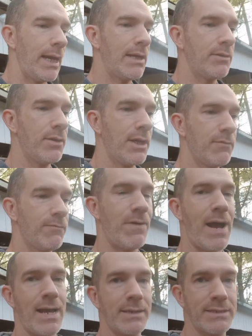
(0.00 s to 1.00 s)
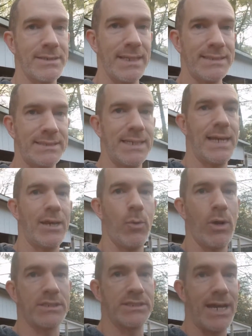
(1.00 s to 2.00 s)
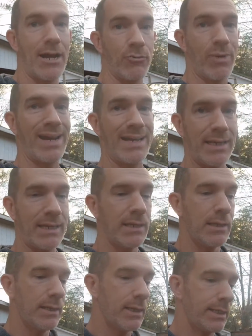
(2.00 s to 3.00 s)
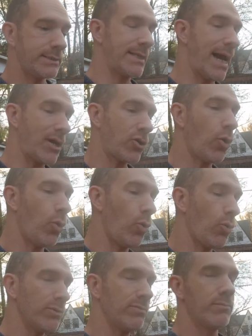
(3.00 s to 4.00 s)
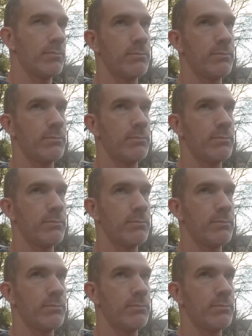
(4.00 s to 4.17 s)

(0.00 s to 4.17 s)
and then find a test day where it's not rainy, it's not cold.